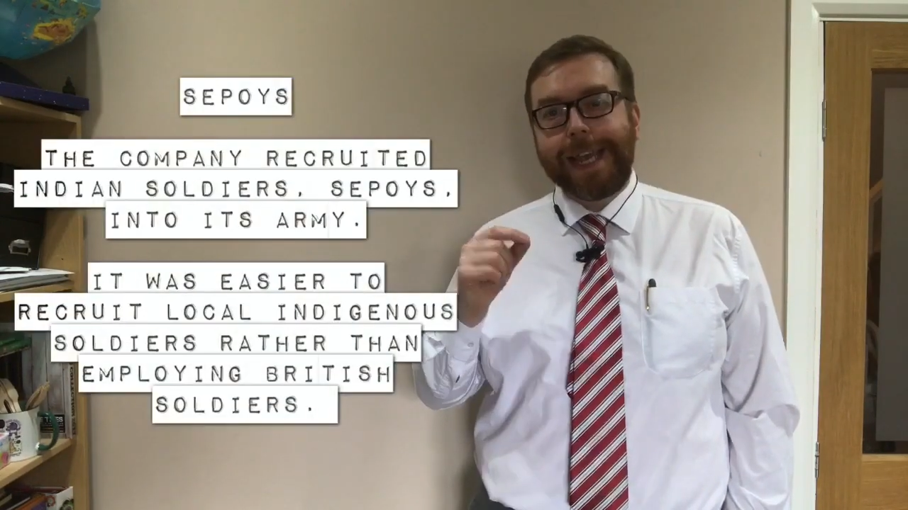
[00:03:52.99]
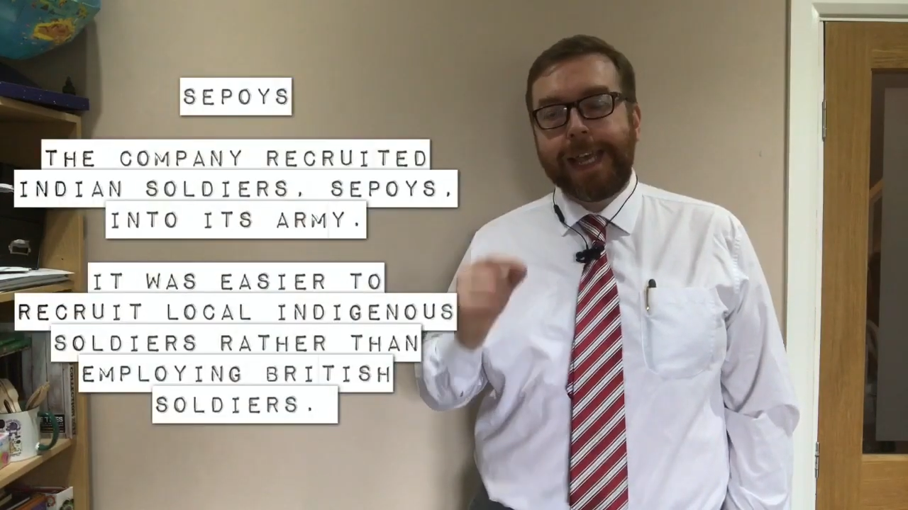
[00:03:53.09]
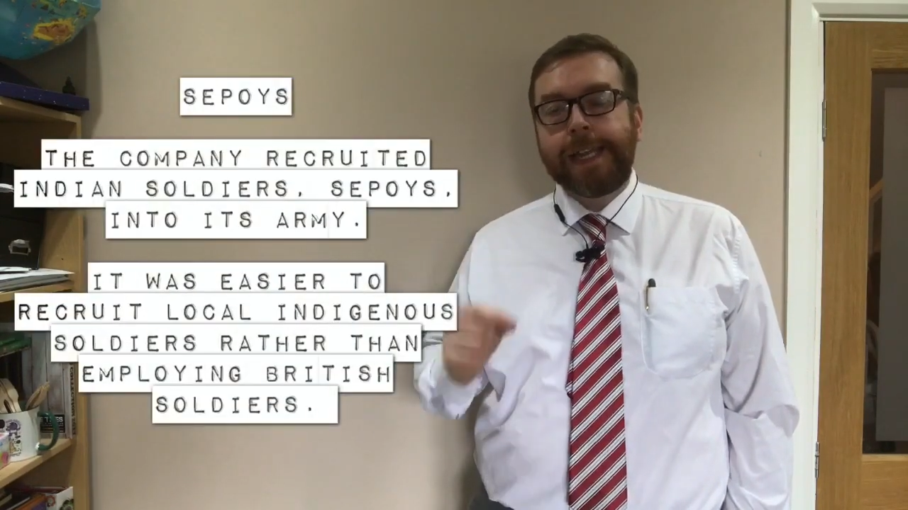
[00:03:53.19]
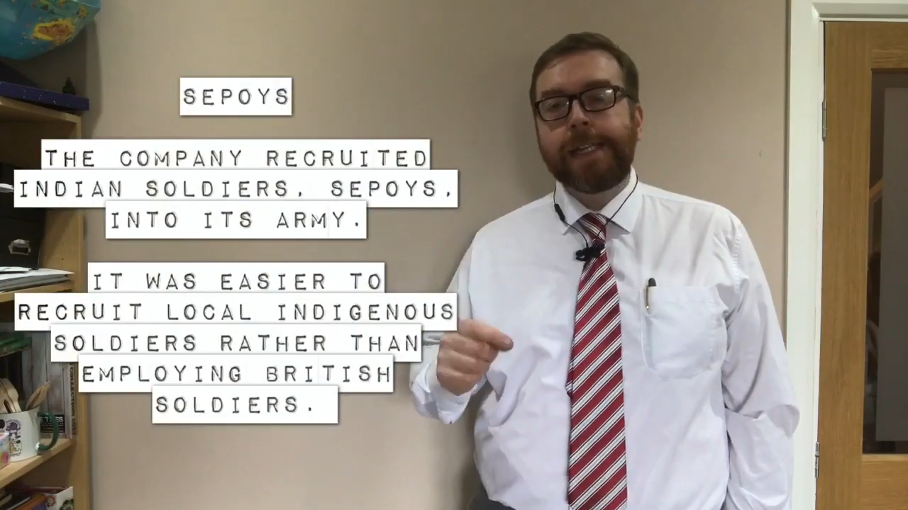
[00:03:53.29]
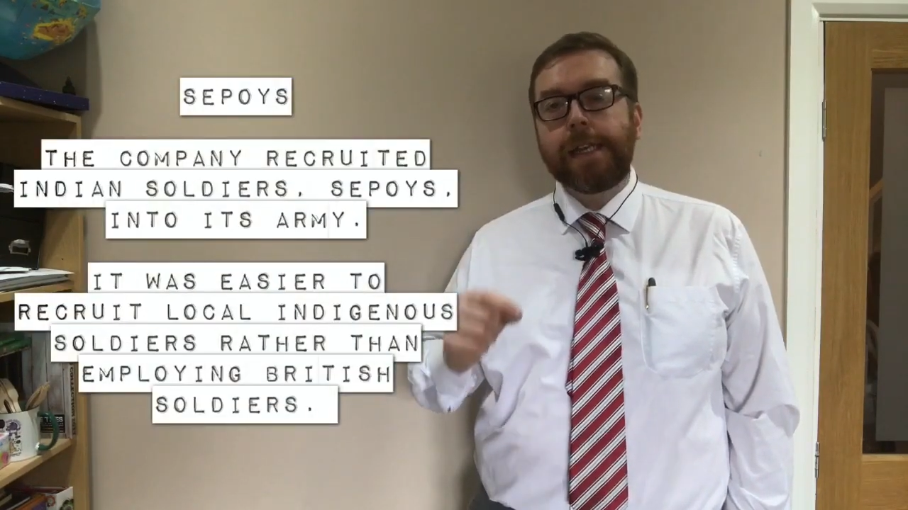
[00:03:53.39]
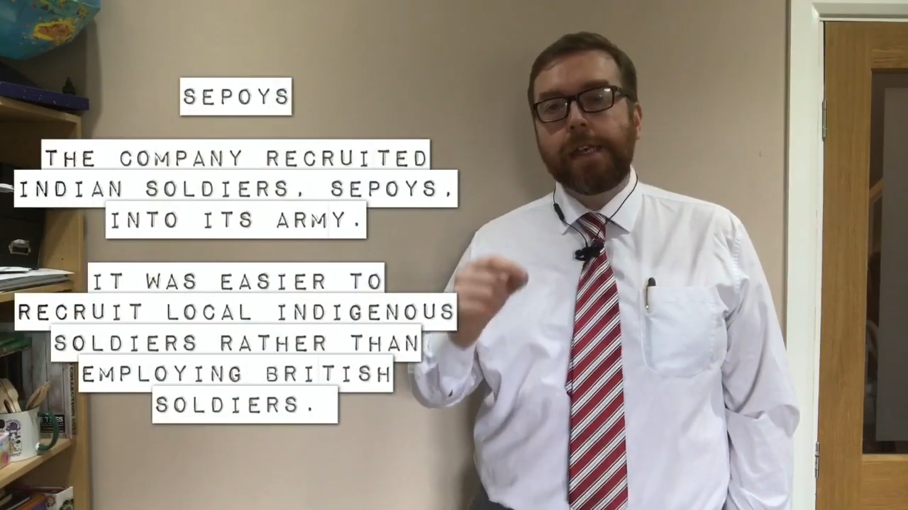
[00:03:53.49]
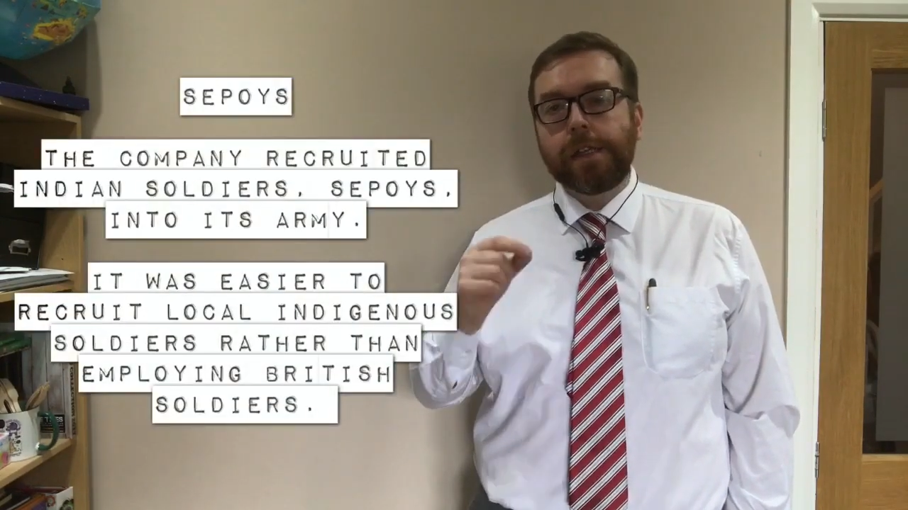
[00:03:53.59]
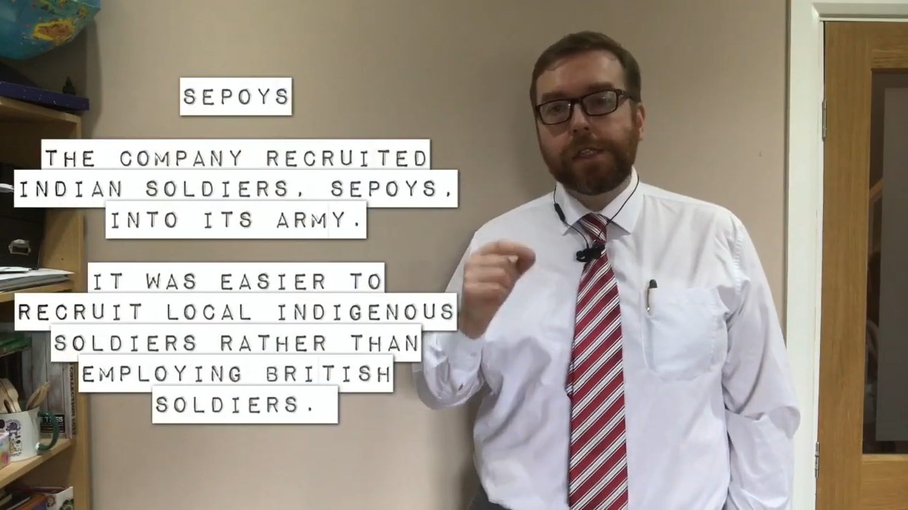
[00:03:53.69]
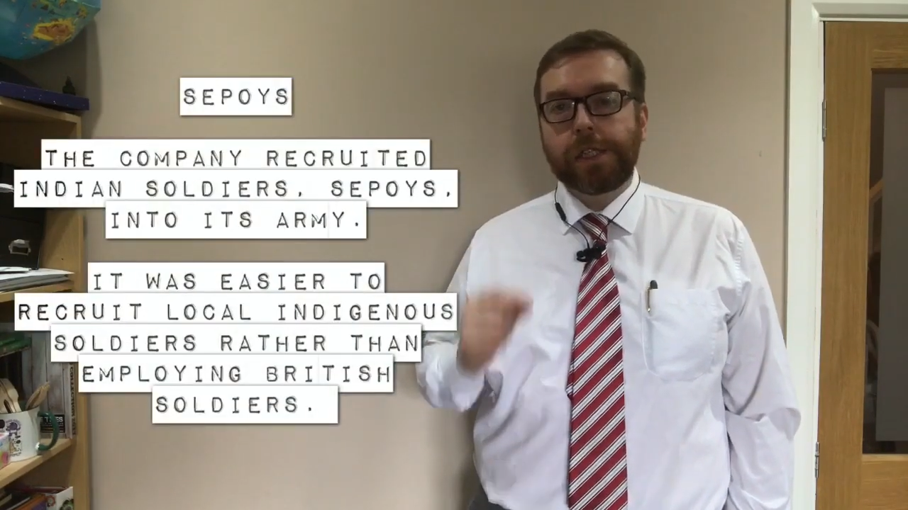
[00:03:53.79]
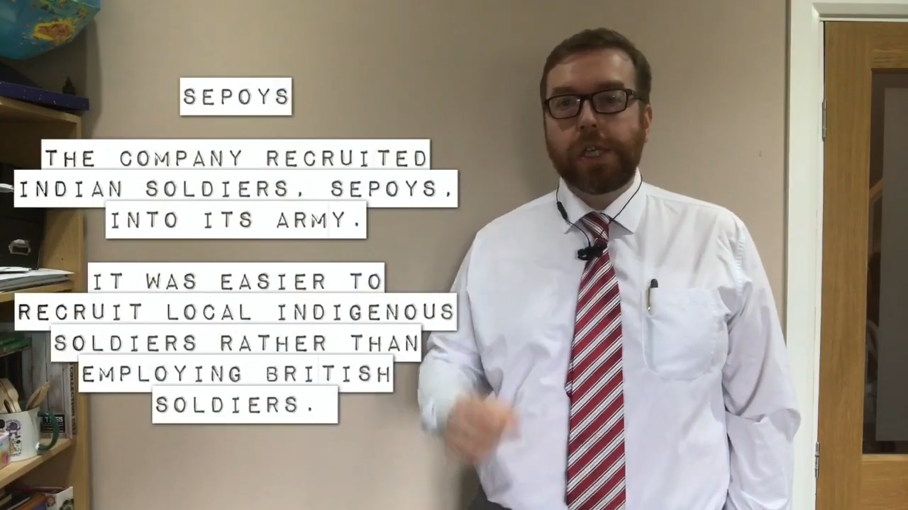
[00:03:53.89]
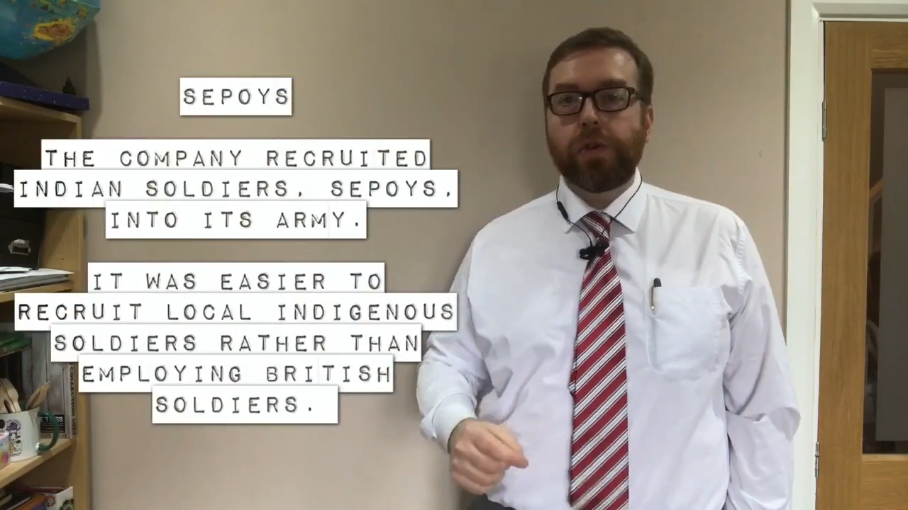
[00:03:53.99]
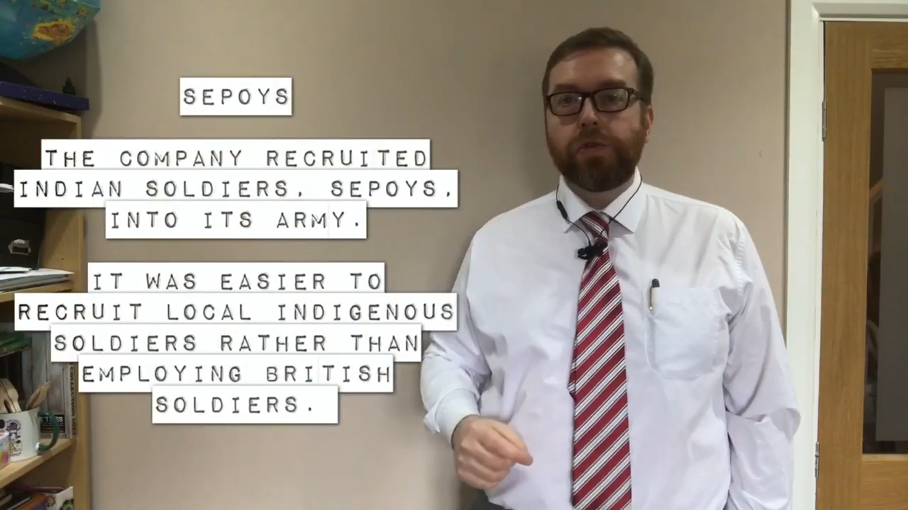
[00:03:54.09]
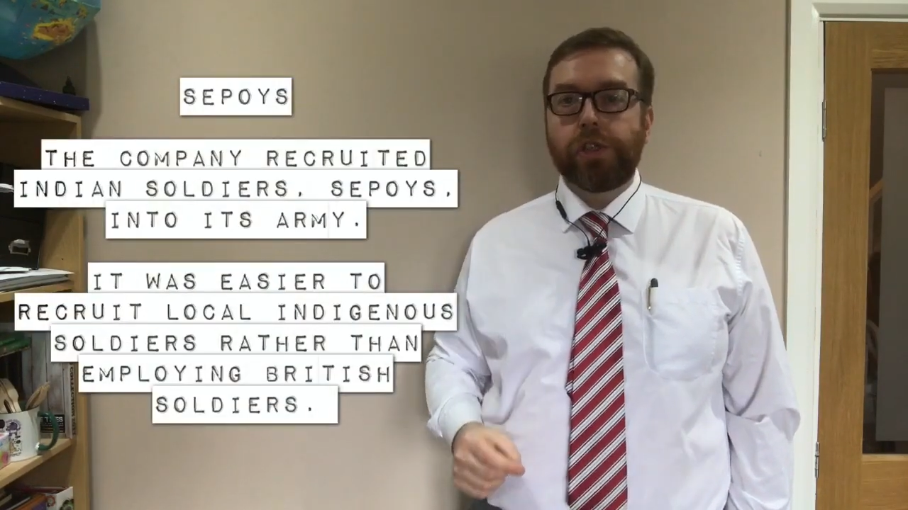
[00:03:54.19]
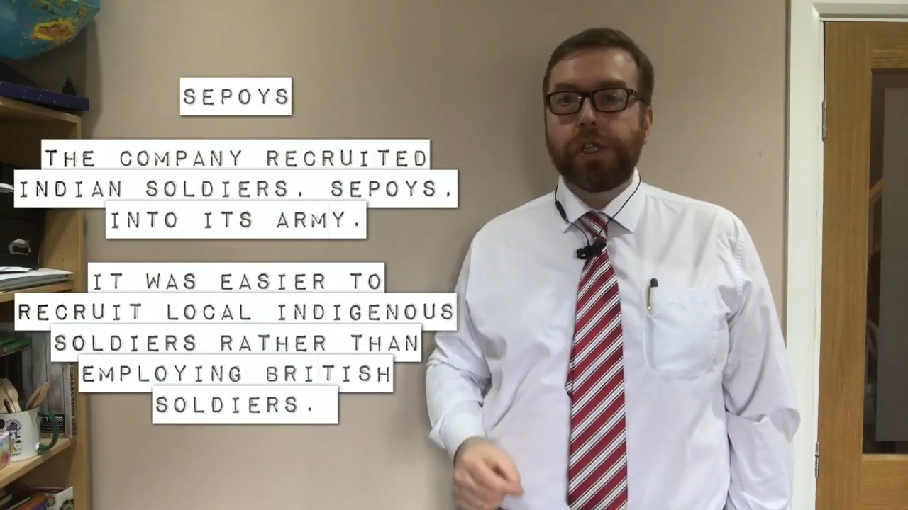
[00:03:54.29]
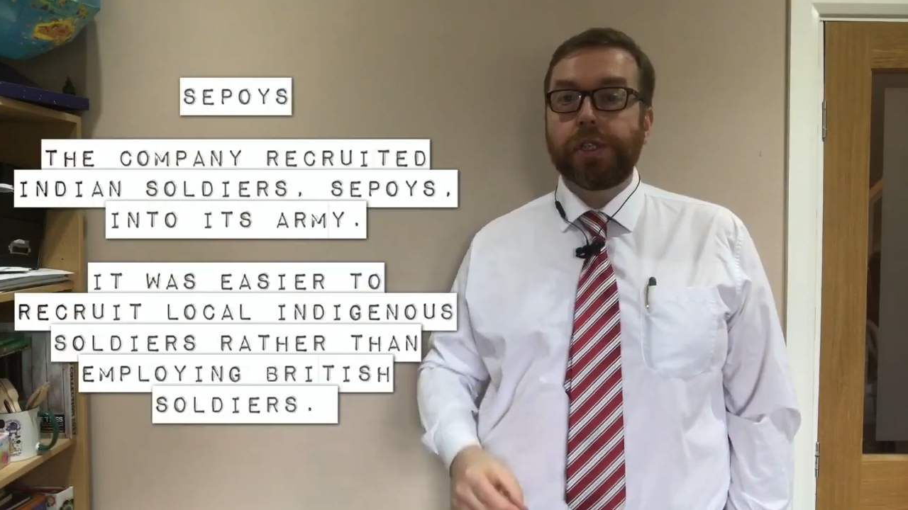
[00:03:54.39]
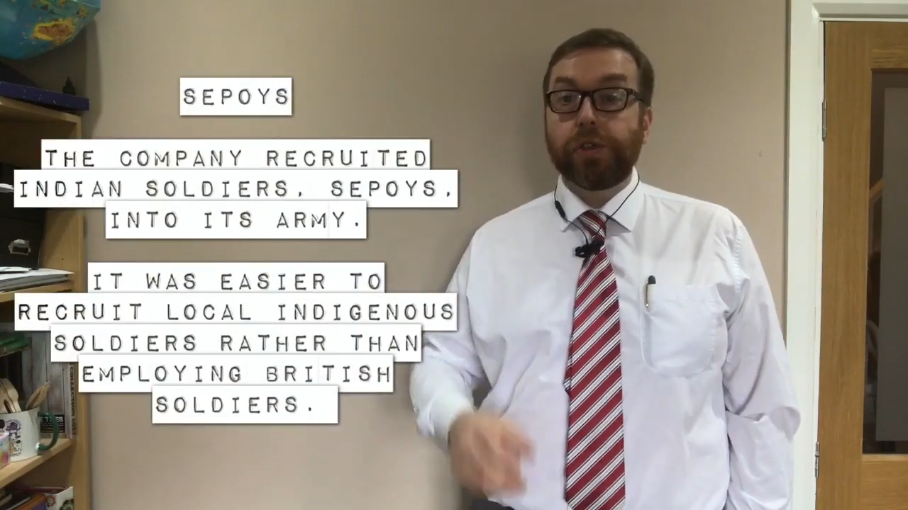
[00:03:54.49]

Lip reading: Indian soldiers,